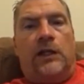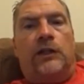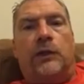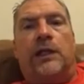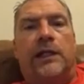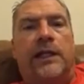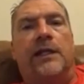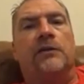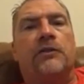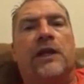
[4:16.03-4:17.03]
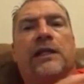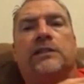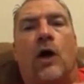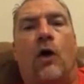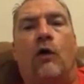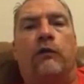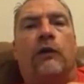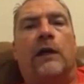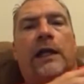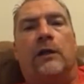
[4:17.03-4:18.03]
You can hear things
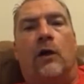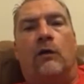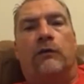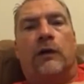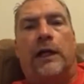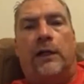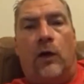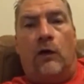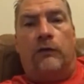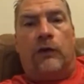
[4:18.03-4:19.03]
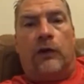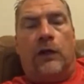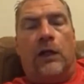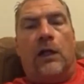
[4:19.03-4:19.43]
over and over and over,